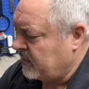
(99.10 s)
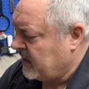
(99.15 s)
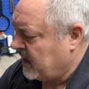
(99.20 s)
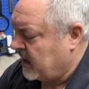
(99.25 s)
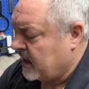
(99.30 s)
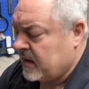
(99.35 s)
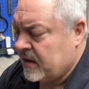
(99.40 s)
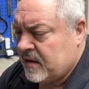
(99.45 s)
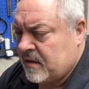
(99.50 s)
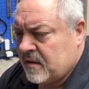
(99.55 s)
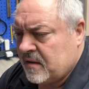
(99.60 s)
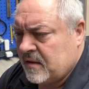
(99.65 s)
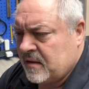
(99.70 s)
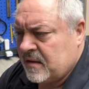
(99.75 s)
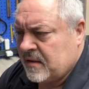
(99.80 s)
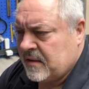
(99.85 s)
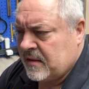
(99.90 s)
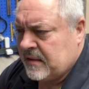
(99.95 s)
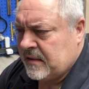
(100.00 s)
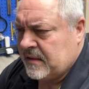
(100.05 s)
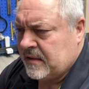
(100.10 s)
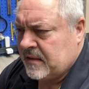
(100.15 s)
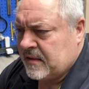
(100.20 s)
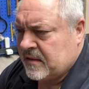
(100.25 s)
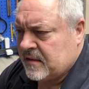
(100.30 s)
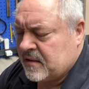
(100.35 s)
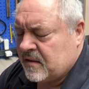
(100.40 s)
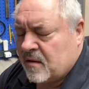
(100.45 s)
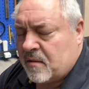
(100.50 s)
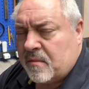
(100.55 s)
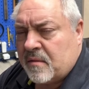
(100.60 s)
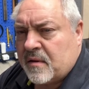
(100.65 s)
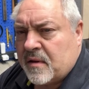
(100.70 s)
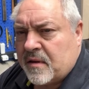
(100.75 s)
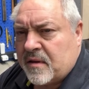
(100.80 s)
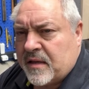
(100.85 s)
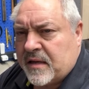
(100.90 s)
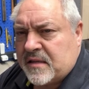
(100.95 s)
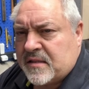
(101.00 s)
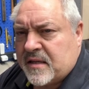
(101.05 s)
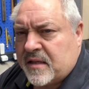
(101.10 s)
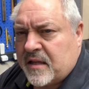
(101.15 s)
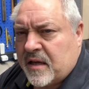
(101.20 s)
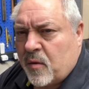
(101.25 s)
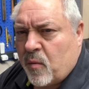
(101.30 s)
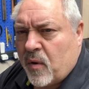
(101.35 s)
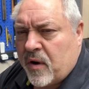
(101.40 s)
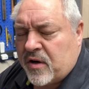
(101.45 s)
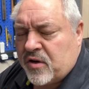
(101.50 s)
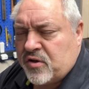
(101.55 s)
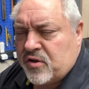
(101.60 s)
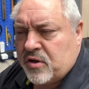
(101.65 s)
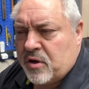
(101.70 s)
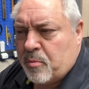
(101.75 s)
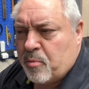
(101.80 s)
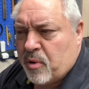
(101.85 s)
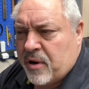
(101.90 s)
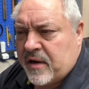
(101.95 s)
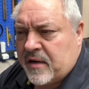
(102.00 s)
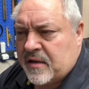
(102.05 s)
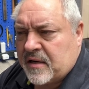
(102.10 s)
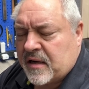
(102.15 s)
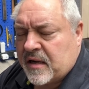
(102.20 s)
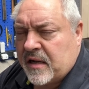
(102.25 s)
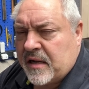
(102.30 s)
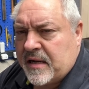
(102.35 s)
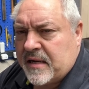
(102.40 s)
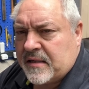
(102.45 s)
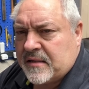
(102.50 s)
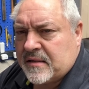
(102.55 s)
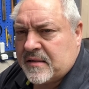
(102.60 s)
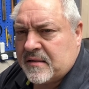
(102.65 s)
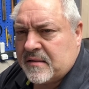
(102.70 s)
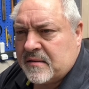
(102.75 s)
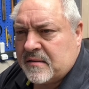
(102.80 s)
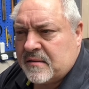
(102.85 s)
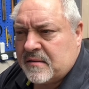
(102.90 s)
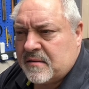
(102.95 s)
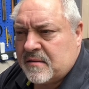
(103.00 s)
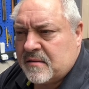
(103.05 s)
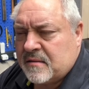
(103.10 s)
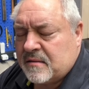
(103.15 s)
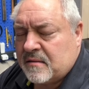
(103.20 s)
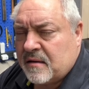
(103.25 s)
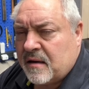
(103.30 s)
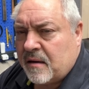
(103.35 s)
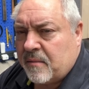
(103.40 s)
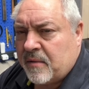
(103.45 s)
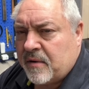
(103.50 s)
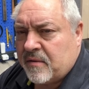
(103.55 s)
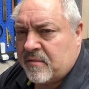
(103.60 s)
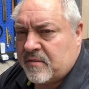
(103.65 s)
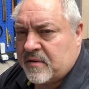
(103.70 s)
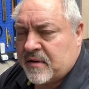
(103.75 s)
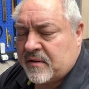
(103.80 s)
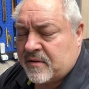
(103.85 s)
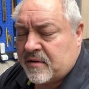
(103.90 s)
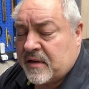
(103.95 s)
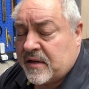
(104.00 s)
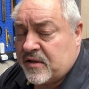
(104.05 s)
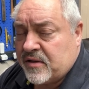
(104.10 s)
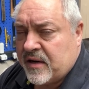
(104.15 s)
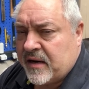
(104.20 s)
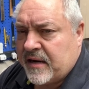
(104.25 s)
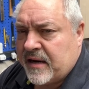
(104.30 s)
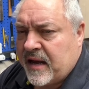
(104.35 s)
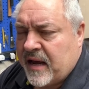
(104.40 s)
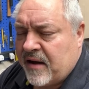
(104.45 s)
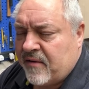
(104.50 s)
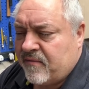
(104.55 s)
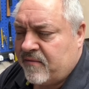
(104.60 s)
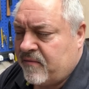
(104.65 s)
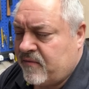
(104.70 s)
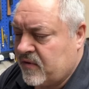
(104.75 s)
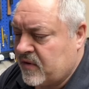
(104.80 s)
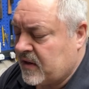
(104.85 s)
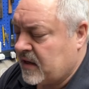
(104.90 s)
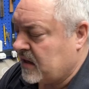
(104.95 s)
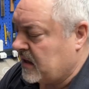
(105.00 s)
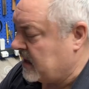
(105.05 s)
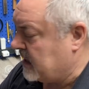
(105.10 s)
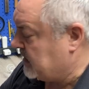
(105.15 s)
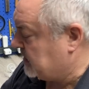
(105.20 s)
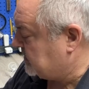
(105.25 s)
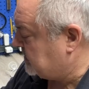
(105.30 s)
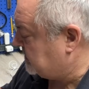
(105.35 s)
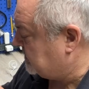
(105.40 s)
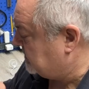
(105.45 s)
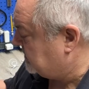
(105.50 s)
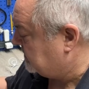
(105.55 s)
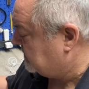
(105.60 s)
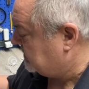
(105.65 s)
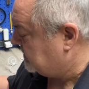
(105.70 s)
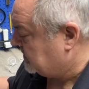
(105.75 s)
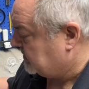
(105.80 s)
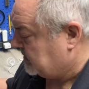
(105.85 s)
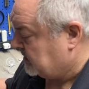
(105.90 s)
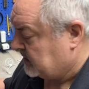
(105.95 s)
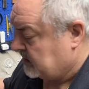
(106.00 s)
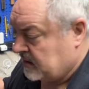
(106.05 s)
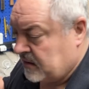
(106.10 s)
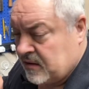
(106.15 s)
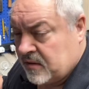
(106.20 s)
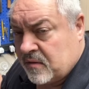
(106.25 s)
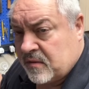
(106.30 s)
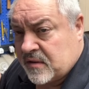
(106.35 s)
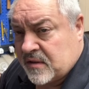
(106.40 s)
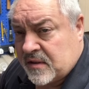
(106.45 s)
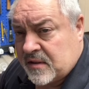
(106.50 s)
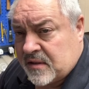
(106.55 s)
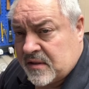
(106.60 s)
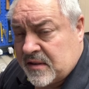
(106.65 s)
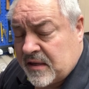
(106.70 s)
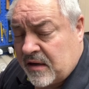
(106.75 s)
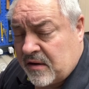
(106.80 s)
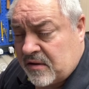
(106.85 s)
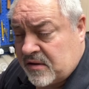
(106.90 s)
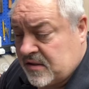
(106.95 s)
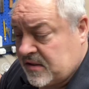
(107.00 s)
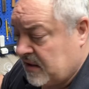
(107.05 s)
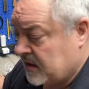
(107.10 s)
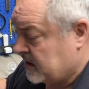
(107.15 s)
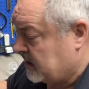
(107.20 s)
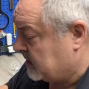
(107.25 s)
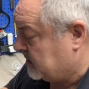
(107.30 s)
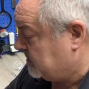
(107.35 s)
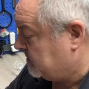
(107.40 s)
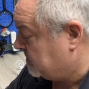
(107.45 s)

and there are things that they wanted you to bring to class. I mean, th that you had to have for the class was a solder sucker.